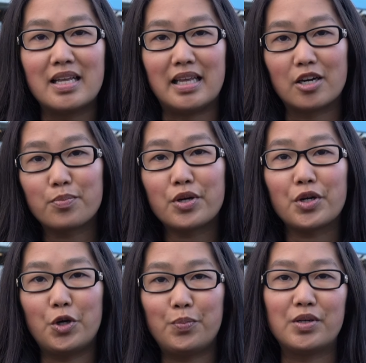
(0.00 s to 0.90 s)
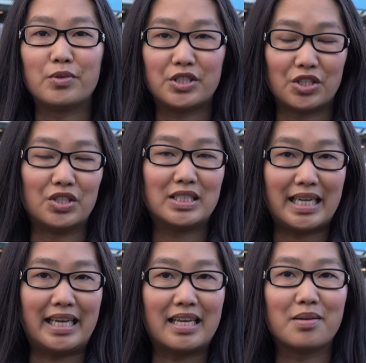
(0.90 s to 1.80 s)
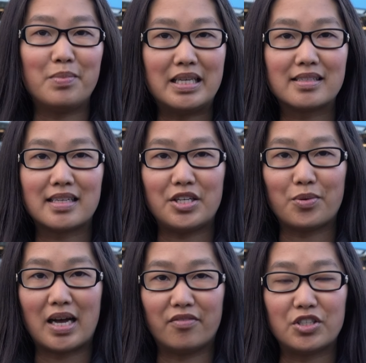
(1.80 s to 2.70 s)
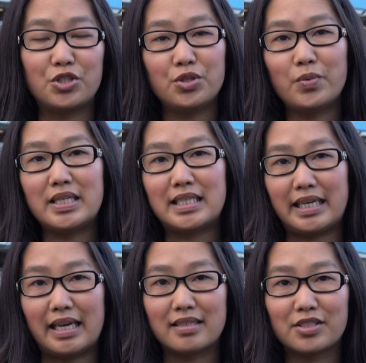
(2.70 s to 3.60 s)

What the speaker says: The airport open return ticket means that you have a 2-way ticket,